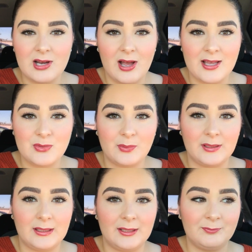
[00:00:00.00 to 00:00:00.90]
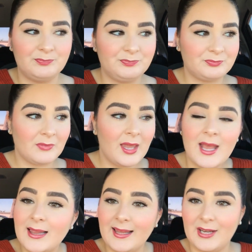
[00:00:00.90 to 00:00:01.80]
not as windy
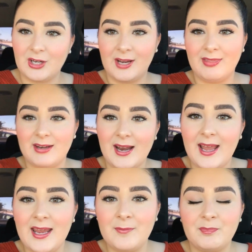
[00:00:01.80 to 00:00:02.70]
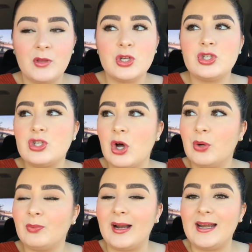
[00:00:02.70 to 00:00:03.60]
later in the night.
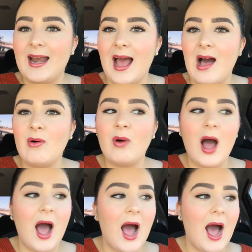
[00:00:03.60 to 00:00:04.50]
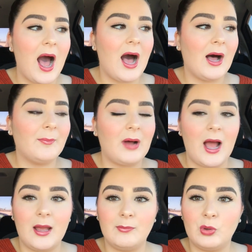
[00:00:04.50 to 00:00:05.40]
So right now um,
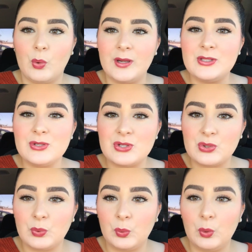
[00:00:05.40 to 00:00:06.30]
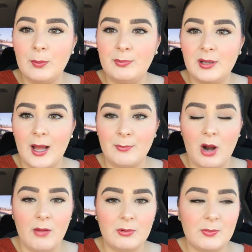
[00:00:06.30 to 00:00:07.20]
I'm going to school, but I'm
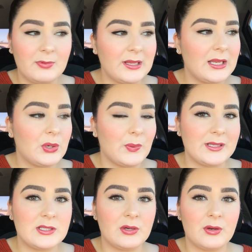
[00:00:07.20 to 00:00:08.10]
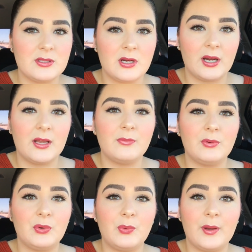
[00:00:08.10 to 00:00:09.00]
probably going to go to Target
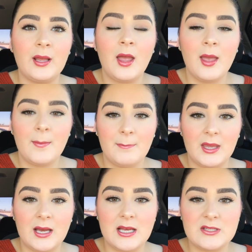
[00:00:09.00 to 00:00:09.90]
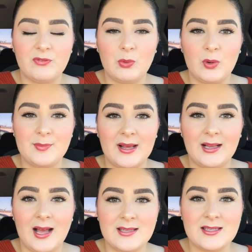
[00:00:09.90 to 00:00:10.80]
real quick because for one of my
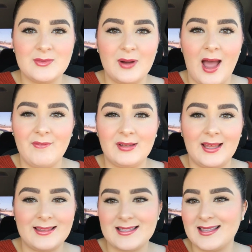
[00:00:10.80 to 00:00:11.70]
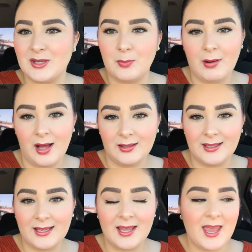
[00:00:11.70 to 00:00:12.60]
classes we're having like this little
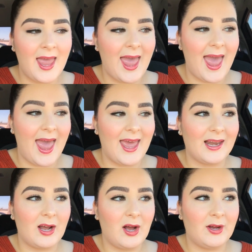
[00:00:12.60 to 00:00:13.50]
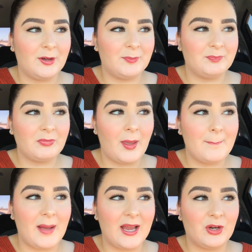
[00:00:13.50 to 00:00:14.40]
potluck, and um,
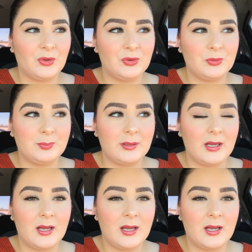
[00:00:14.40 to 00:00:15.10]
my group